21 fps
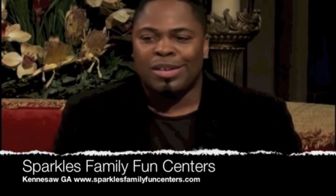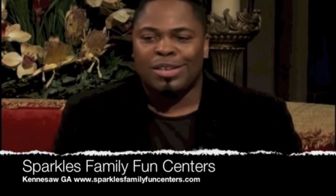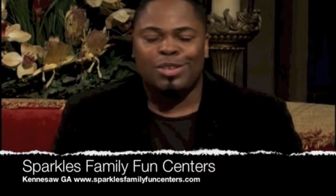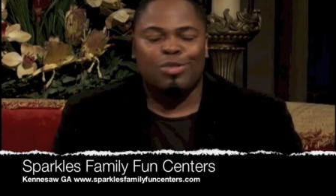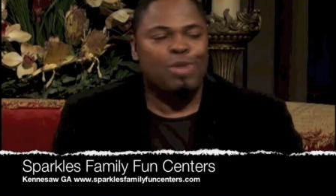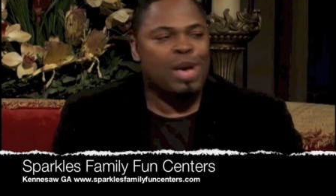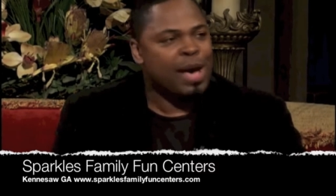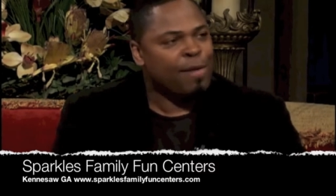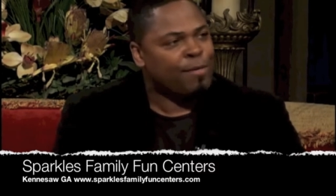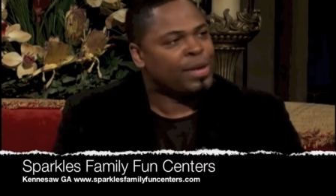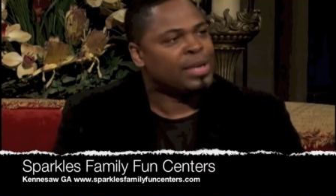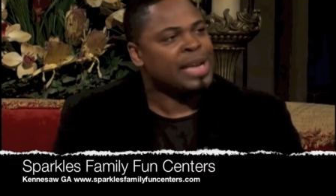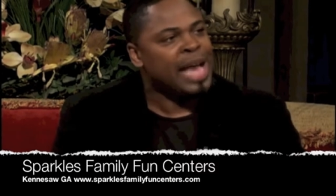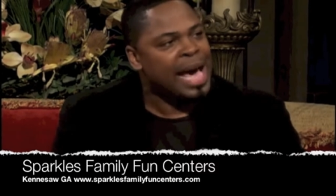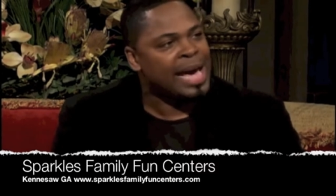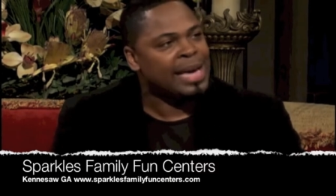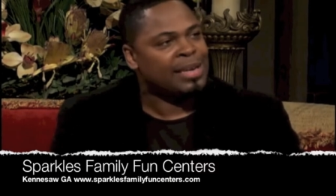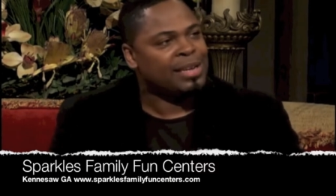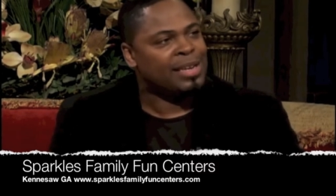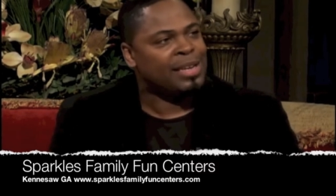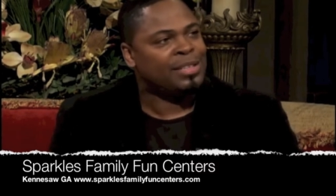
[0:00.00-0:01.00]
you have a
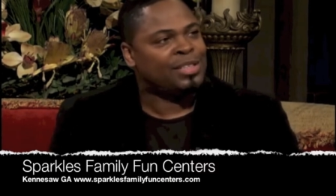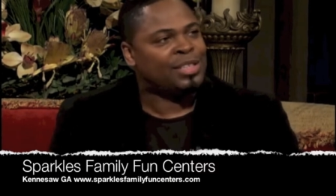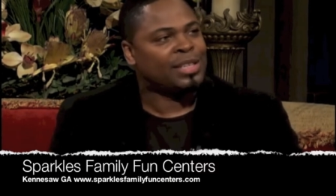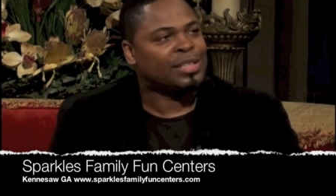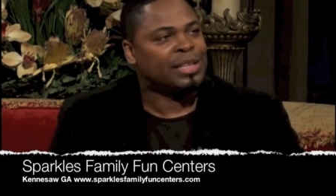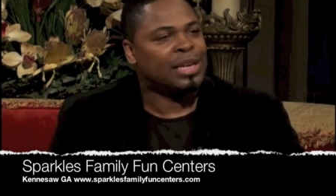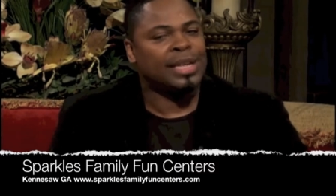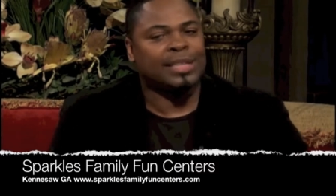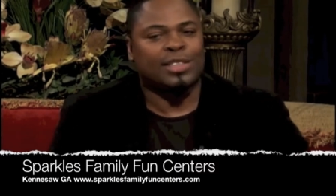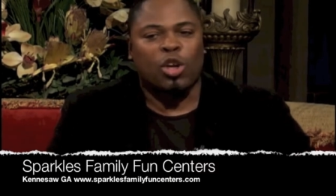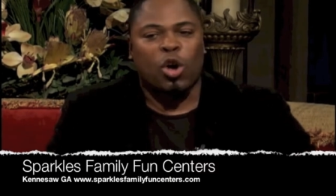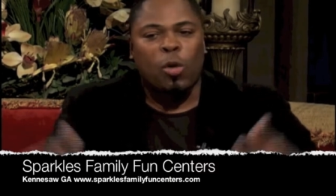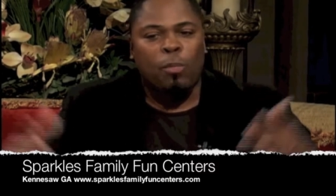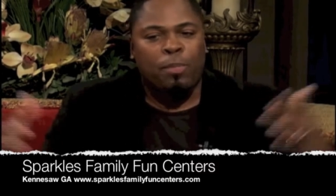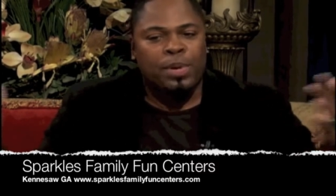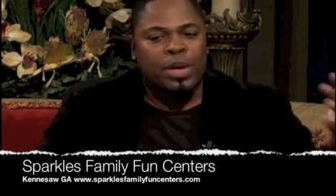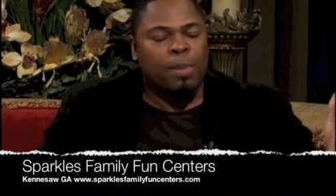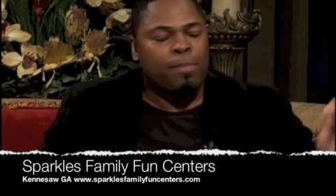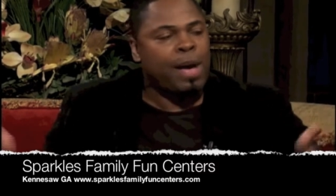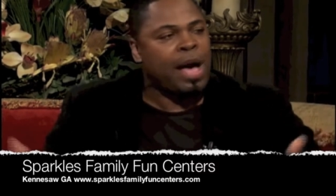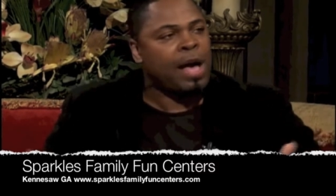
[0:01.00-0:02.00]
night and just let's
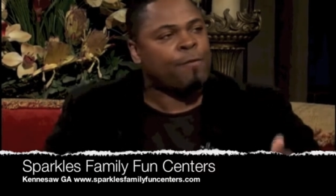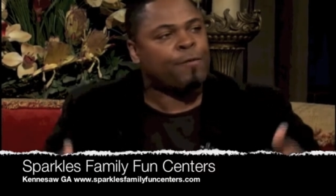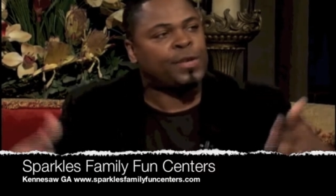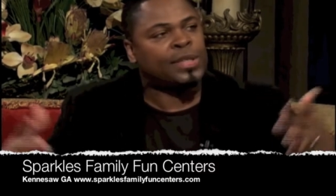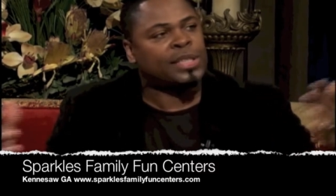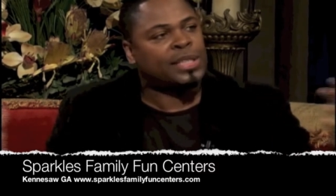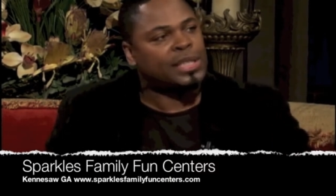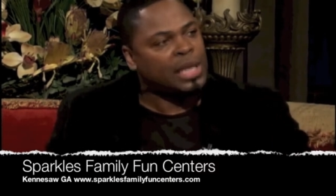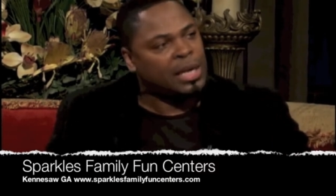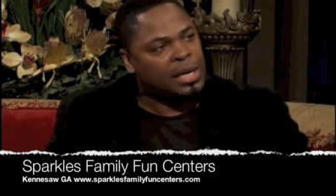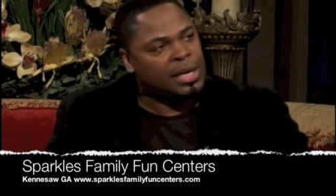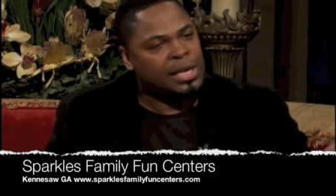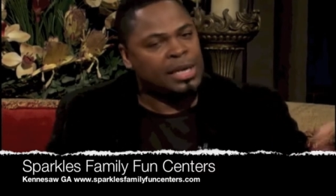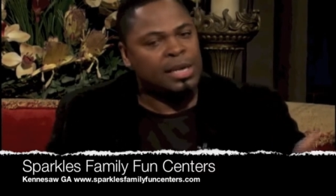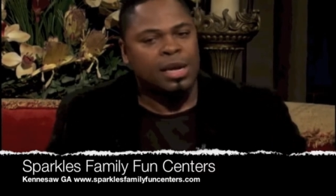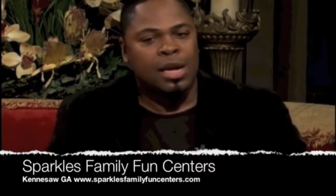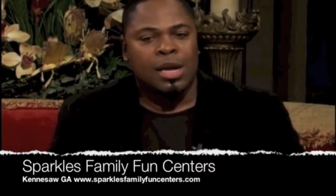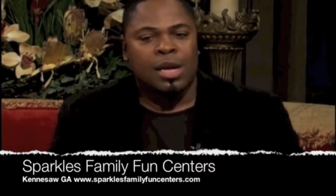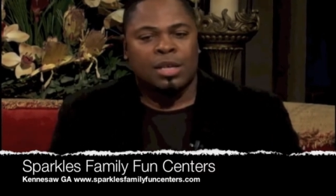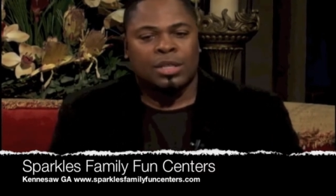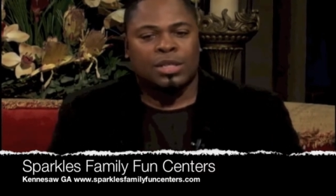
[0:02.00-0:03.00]
open up our facility
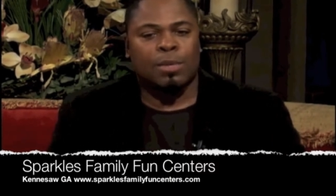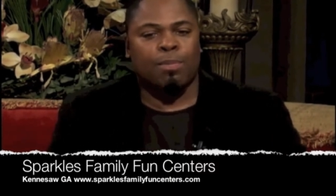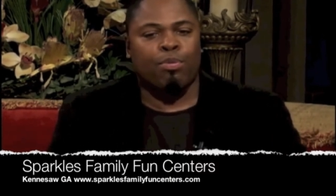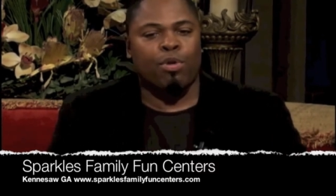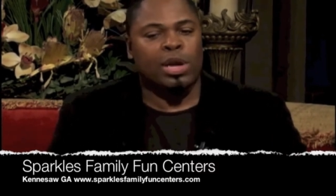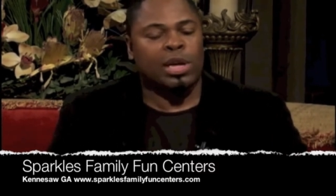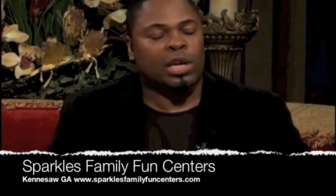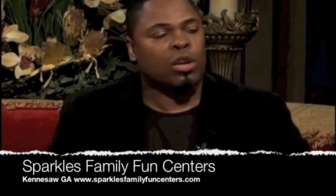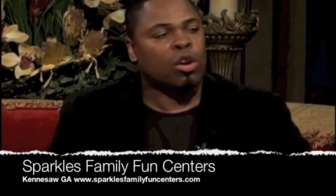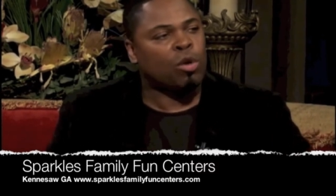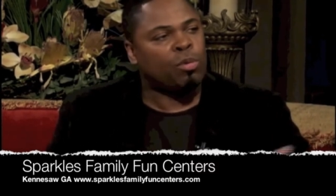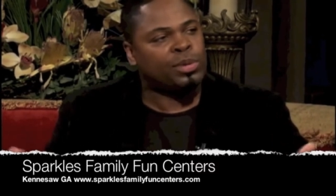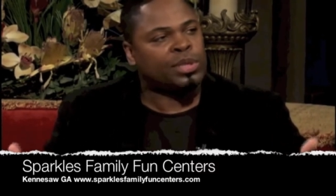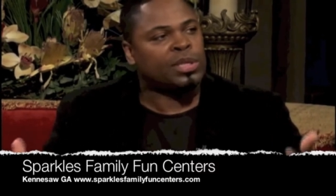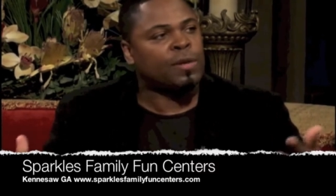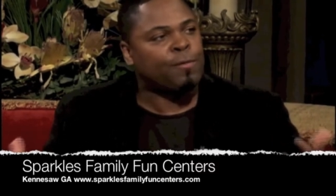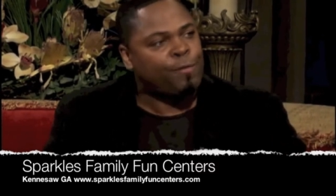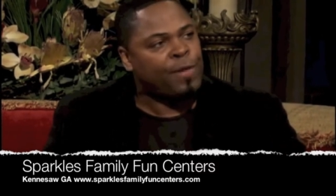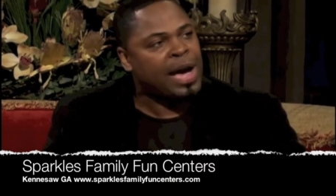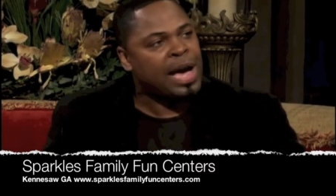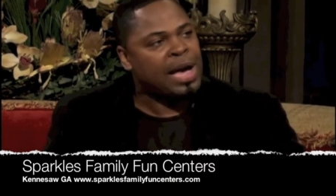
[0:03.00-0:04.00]
to bring glory to
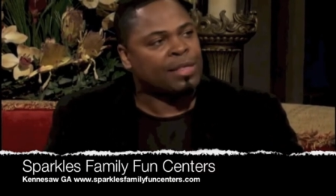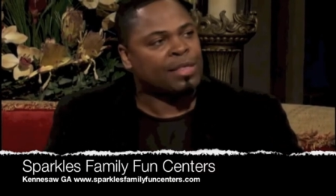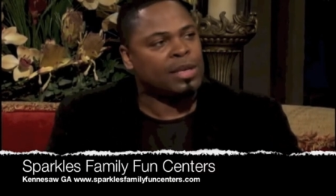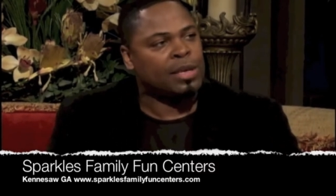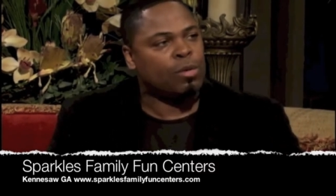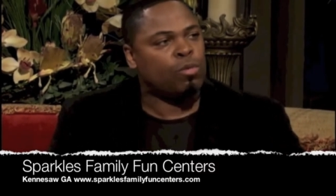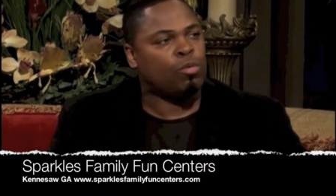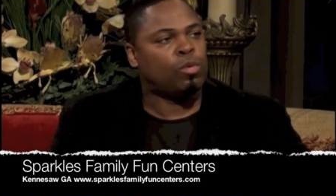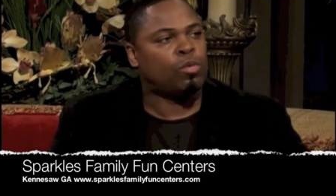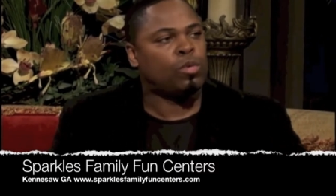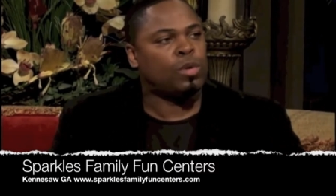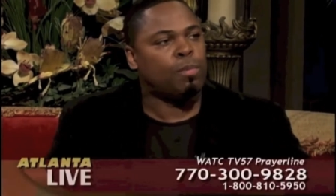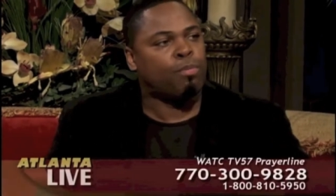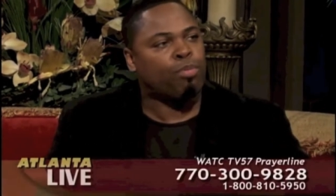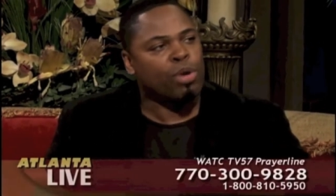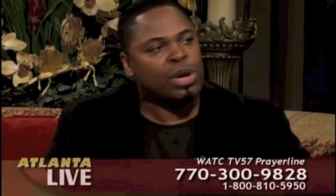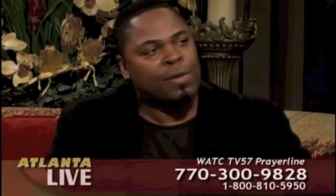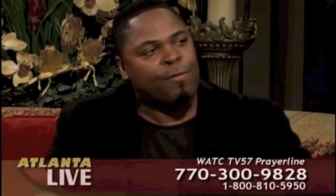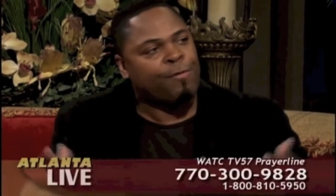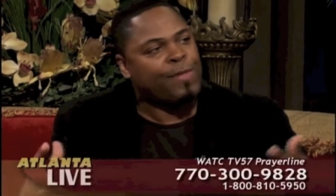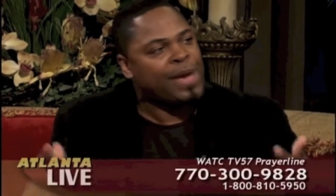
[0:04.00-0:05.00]
the Father and
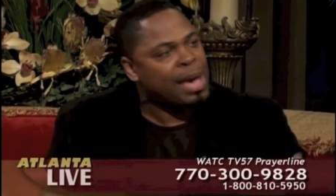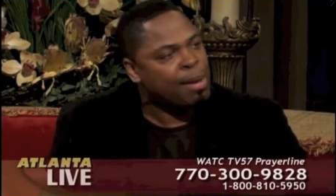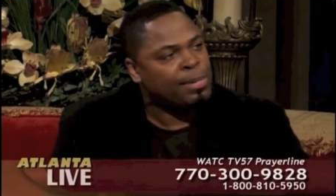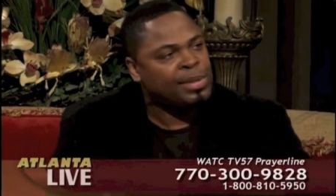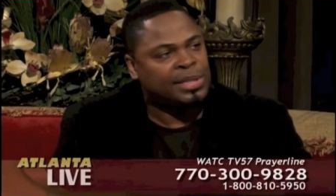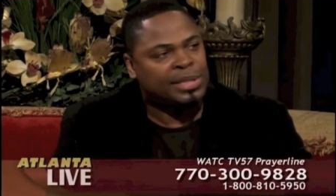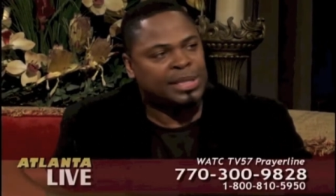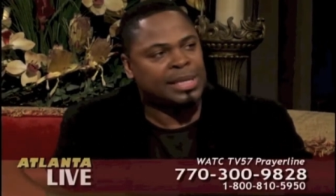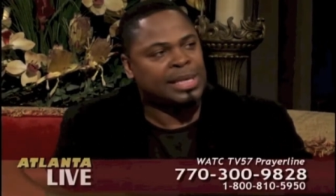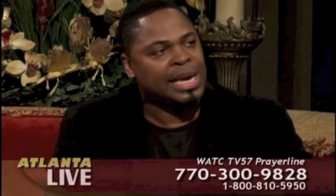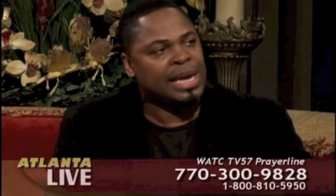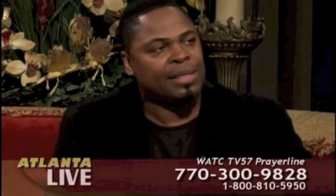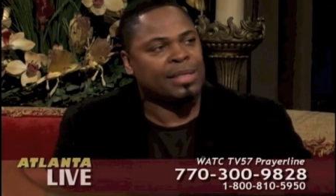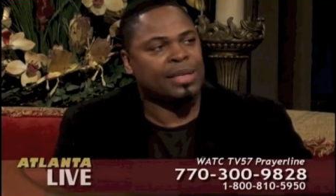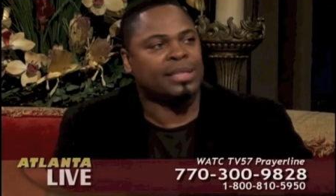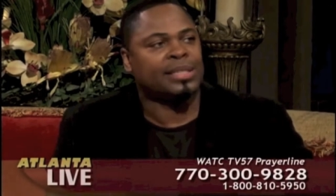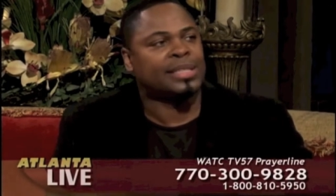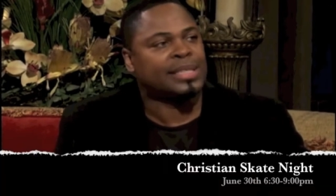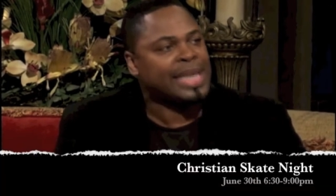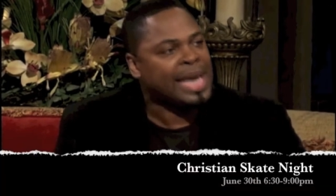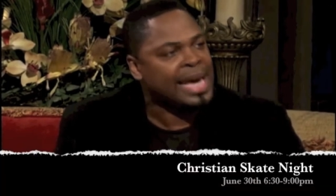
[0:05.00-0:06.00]
bring families together
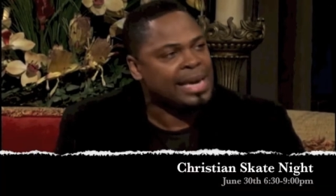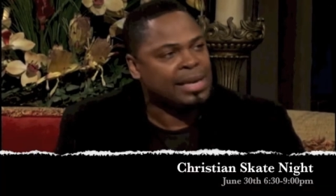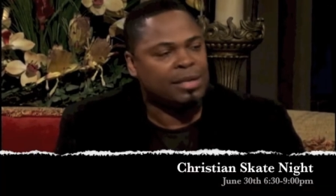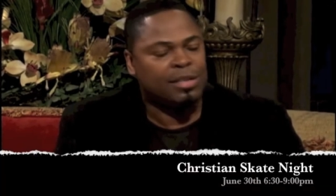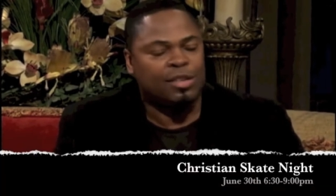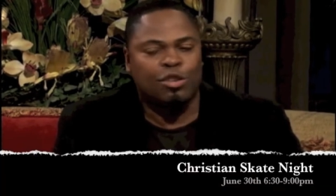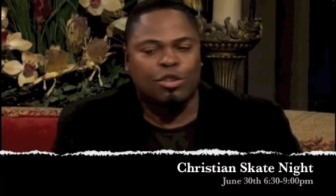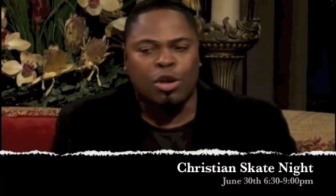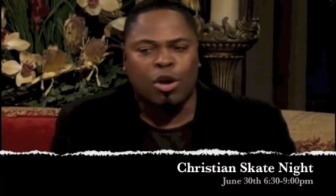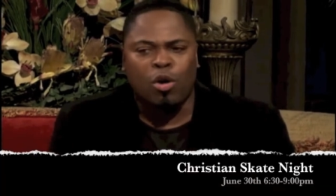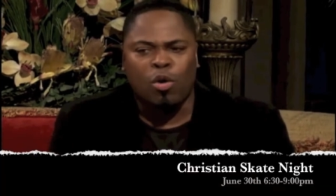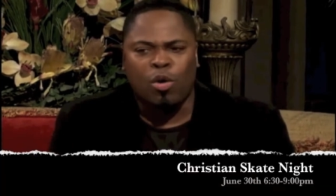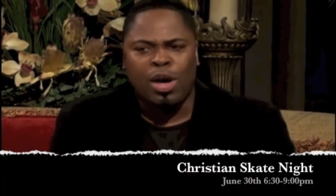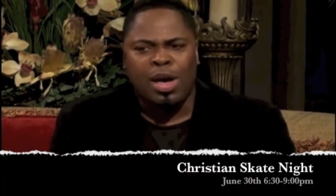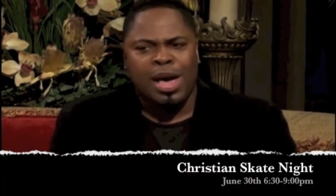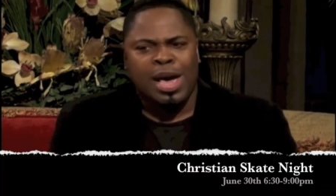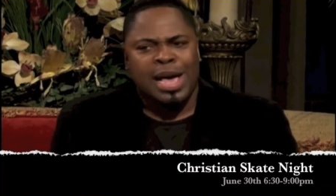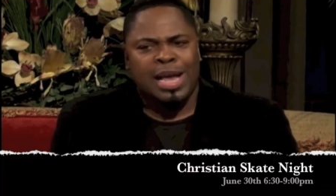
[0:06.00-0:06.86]
and skate, you know.